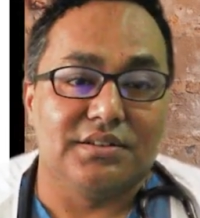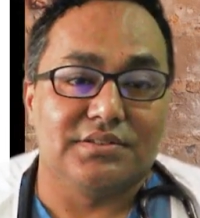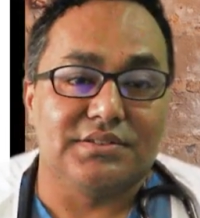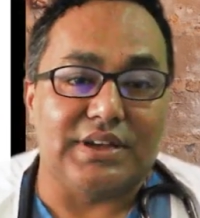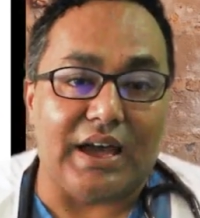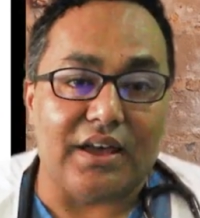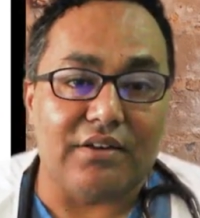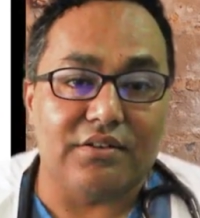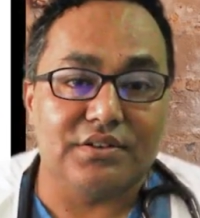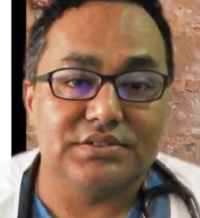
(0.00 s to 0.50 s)

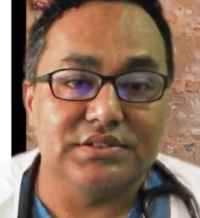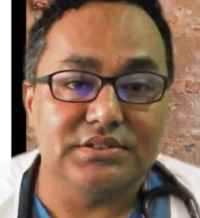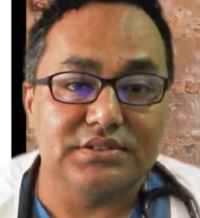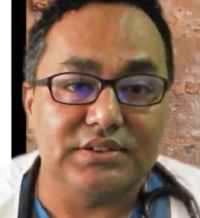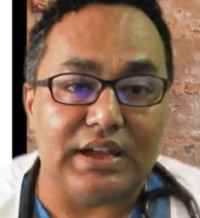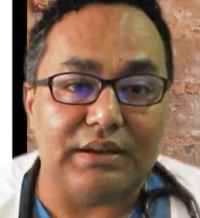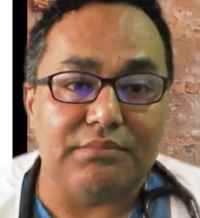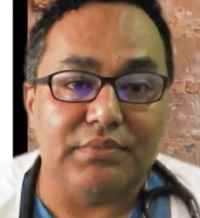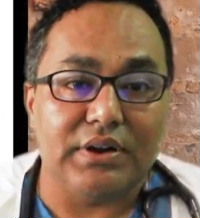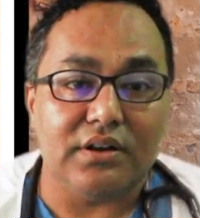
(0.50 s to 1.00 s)
thyroxine
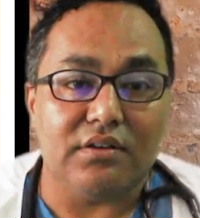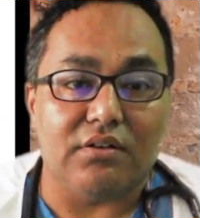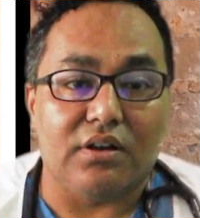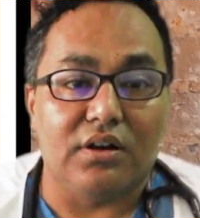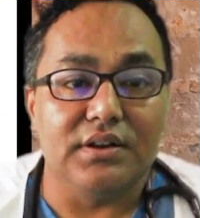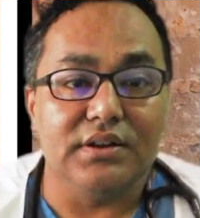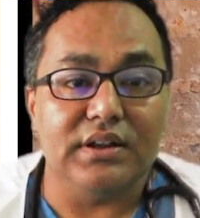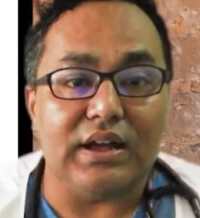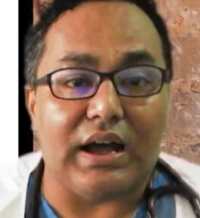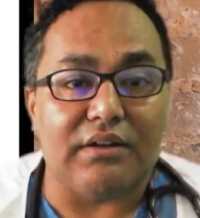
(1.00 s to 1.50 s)
tablet
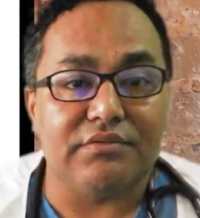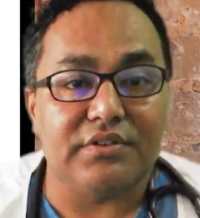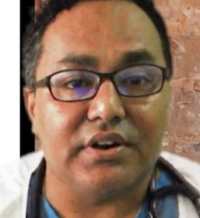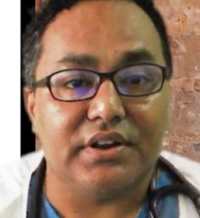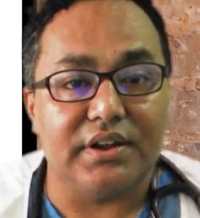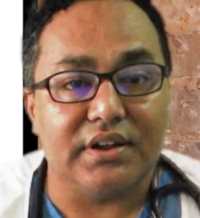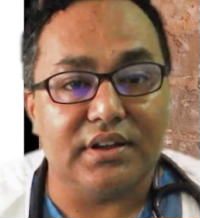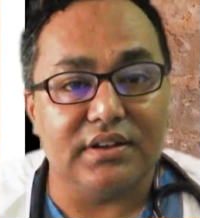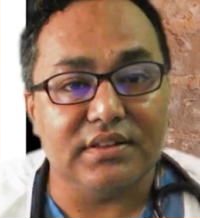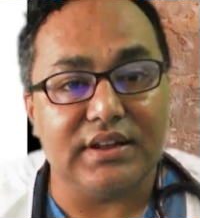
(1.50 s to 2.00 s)
only after
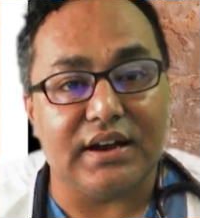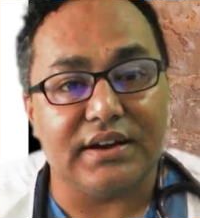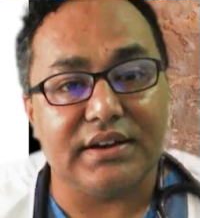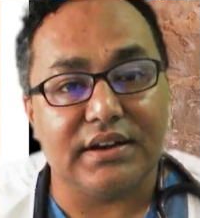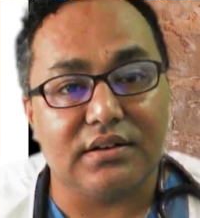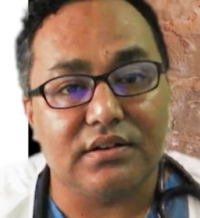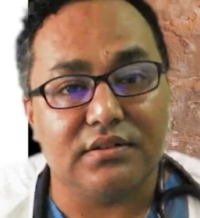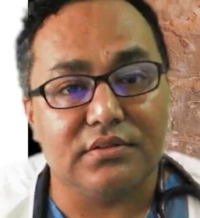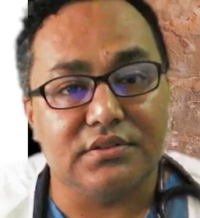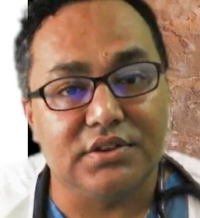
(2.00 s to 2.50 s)
taking
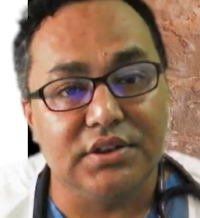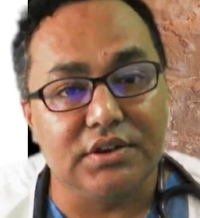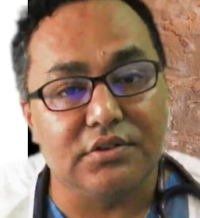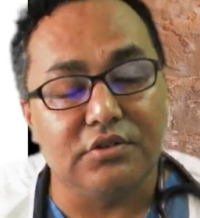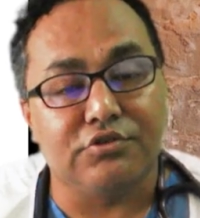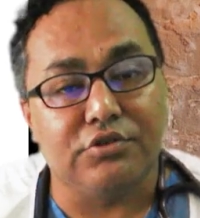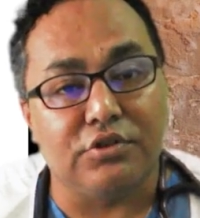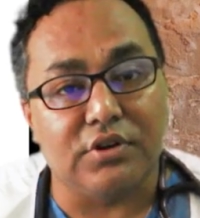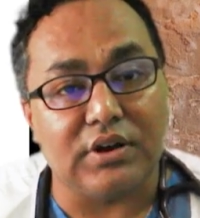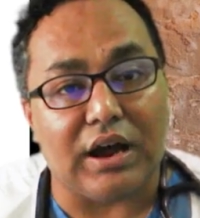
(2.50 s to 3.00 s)
that 3 to
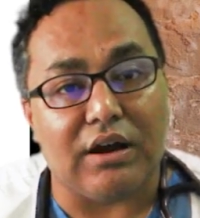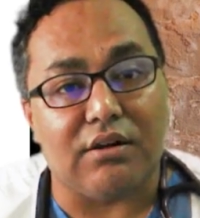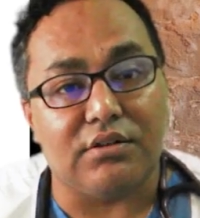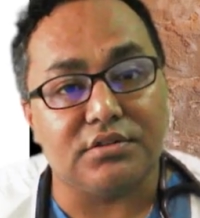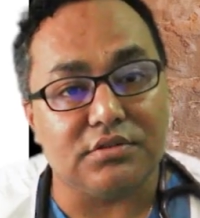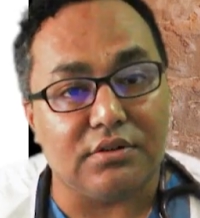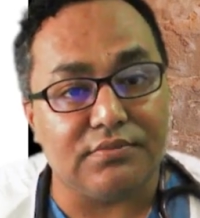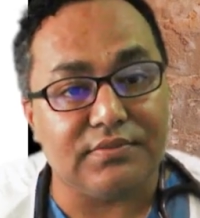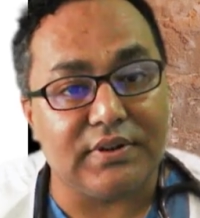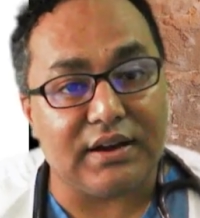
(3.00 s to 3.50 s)
4 hours
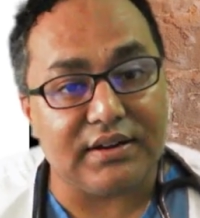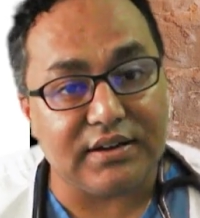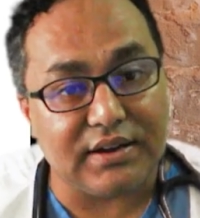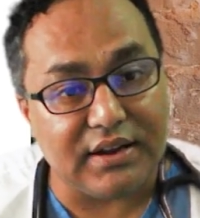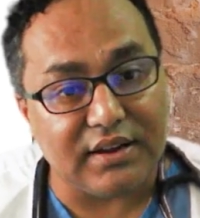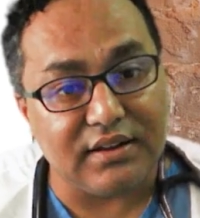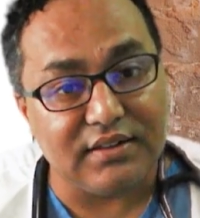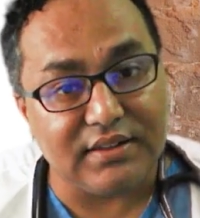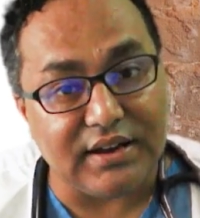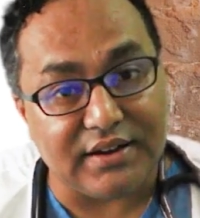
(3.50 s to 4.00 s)
of
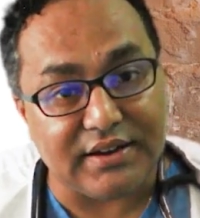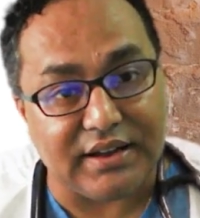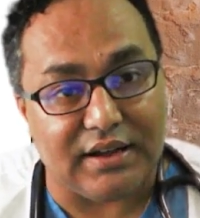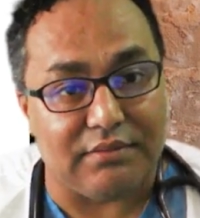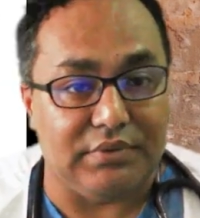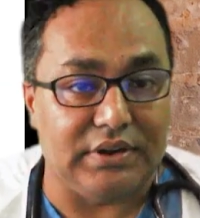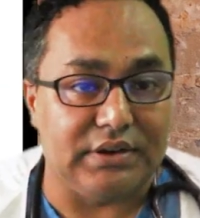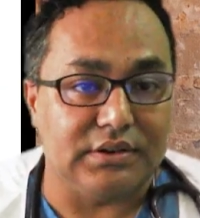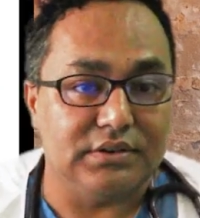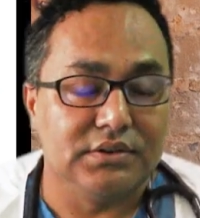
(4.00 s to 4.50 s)
taking that
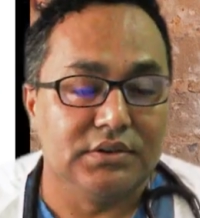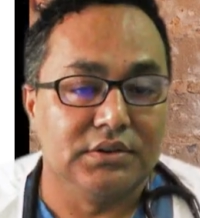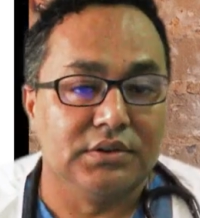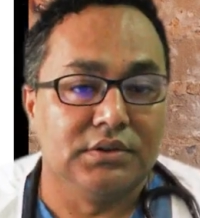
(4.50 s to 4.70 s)
tablet.